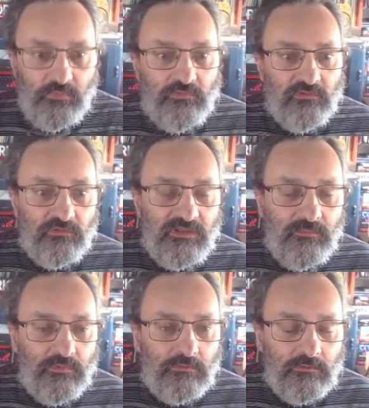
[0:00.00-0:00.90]
on the
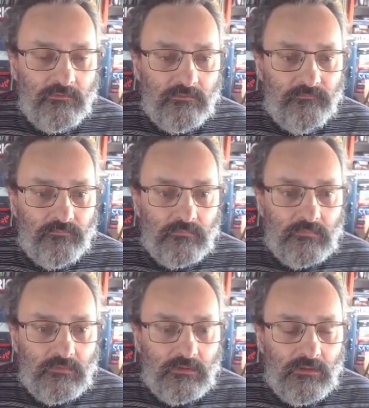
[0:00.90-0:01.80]
keyboard,
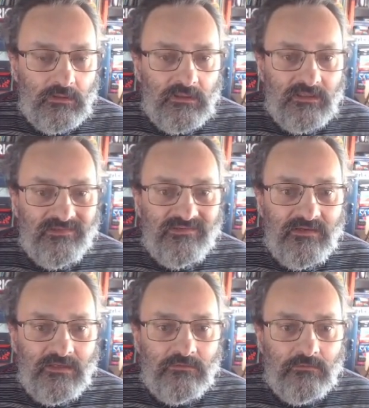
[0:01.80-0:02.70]
I can
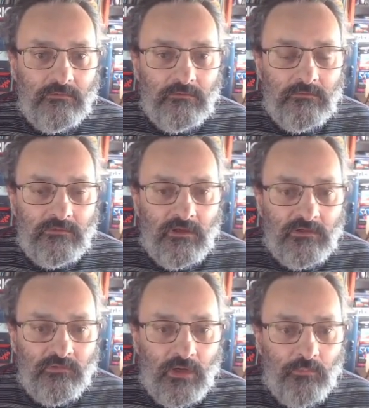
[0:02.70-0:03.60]
select the
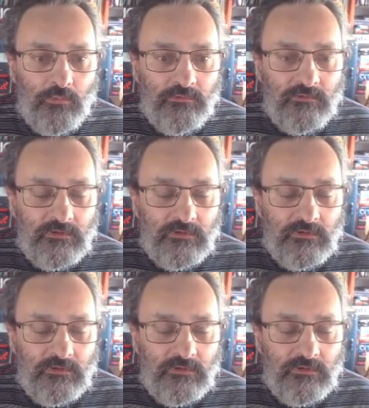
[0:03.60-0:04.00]
character I want.